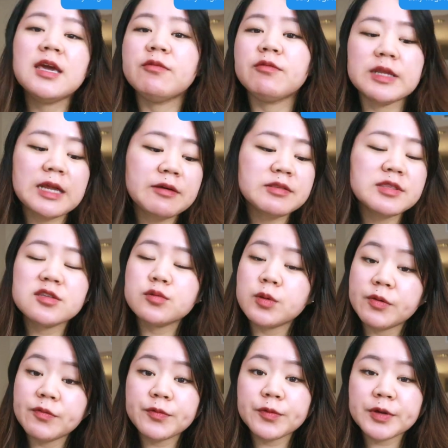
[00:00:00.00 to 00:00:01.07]
Right now it's
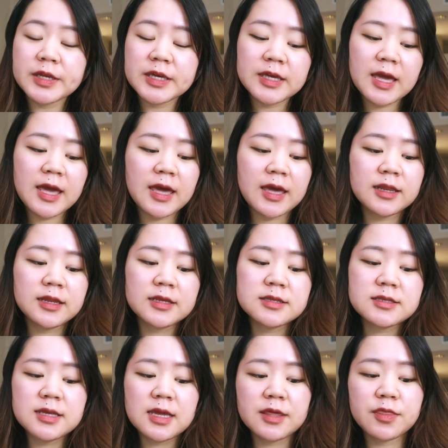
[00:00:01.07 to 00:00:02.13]
12:40 and
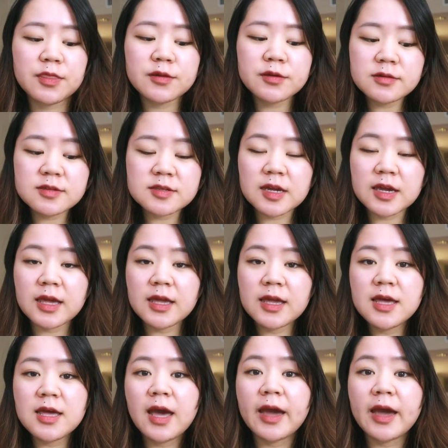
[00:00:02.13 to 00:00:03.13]
it's a Thursday.